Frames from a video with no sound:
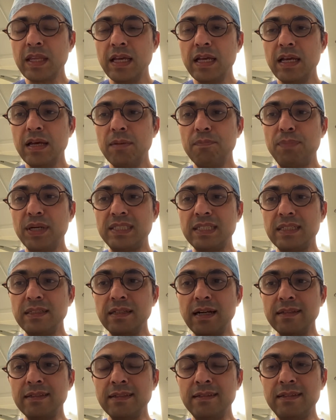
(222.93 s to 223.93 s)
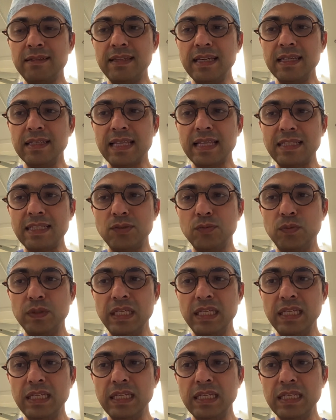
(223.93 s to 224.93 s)
But another thing that
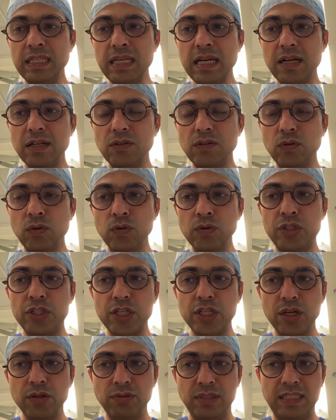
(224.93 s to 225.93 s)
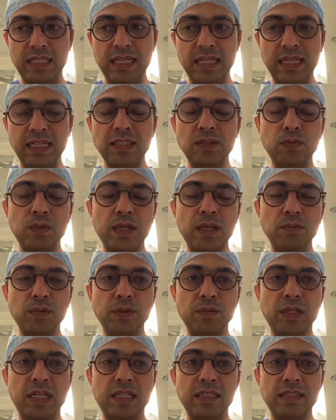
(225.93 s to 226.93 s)
we also did when we
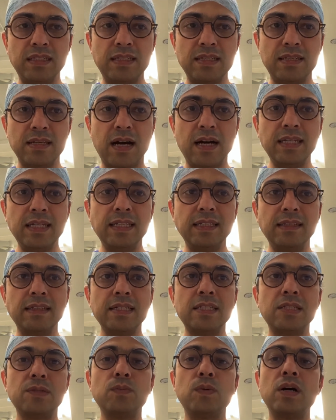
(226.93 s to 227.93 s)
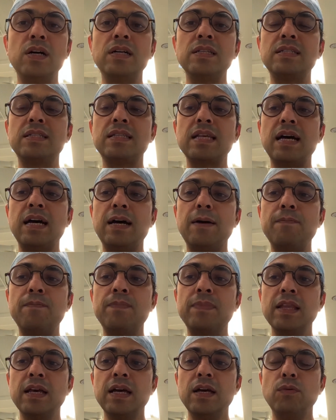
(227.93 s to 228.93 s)
were designing this was
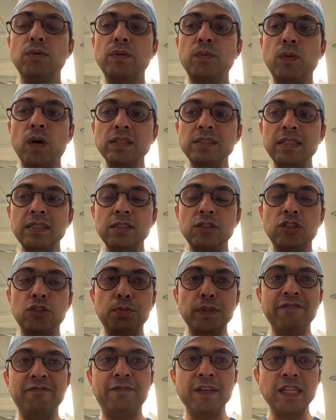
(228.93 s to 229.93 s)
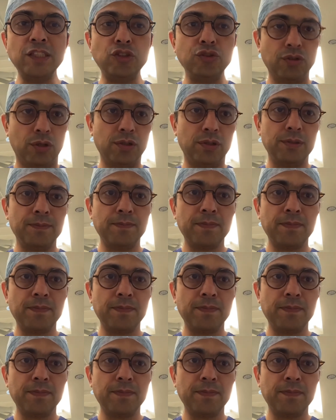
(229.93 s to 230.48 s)
we wanted it to be visual.